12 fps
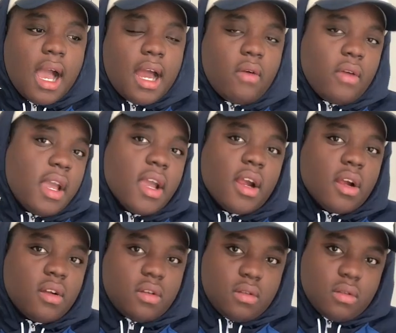I don't
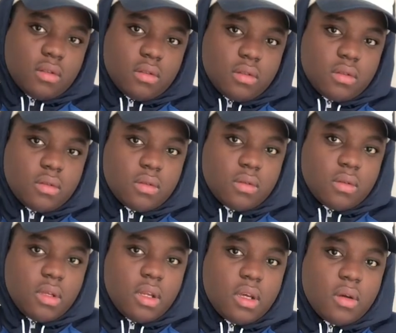care,
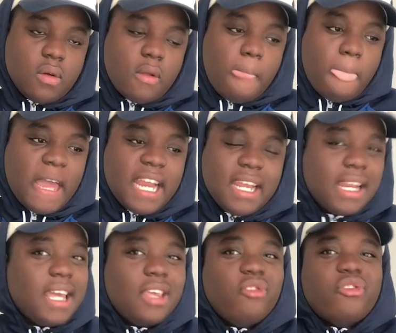you know? I
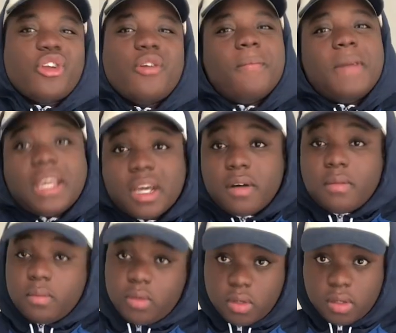didn't like you for your
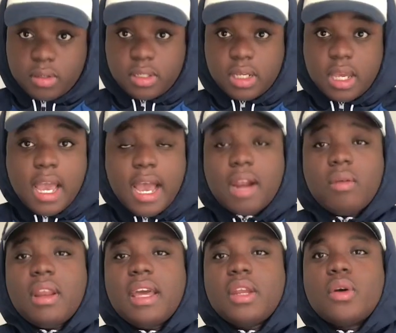makeup, you know what I'm saying? I
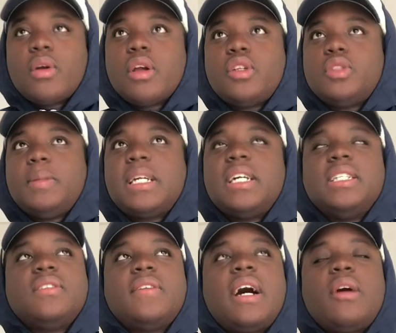don't like no girls
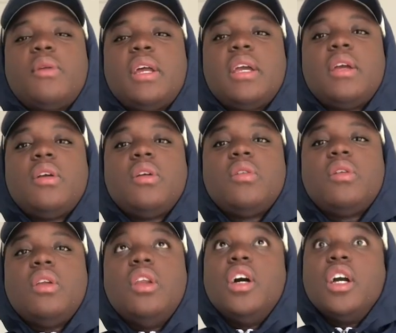because of how they
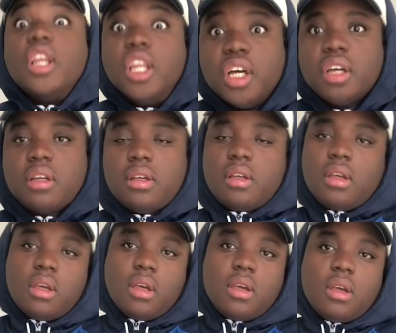look.
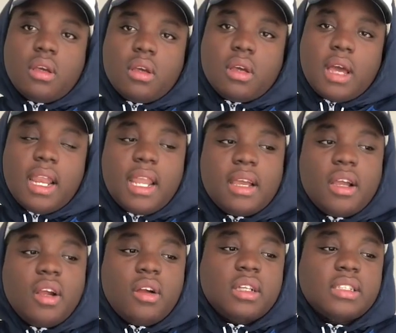I like
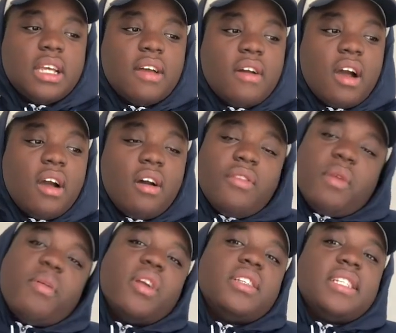a girl because of
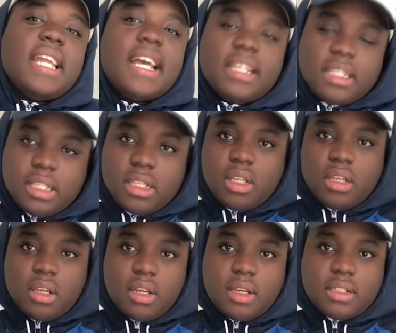their personality,
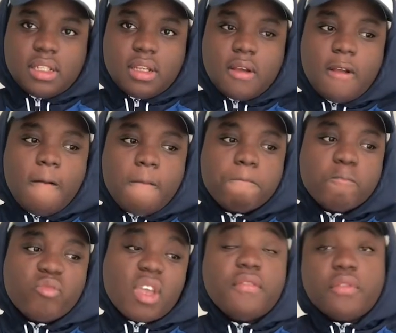you know what I'm saying?
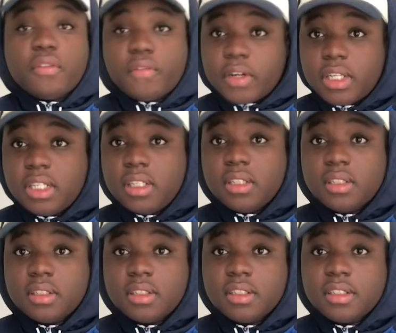If you're funny,
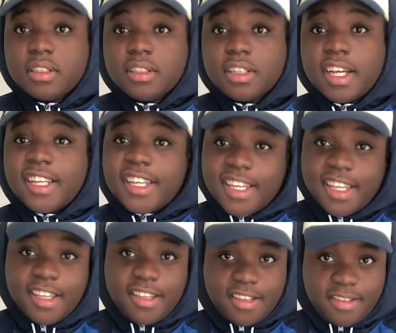I dig
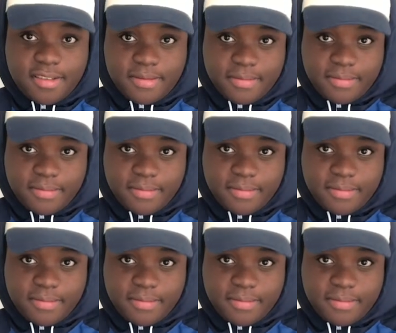it.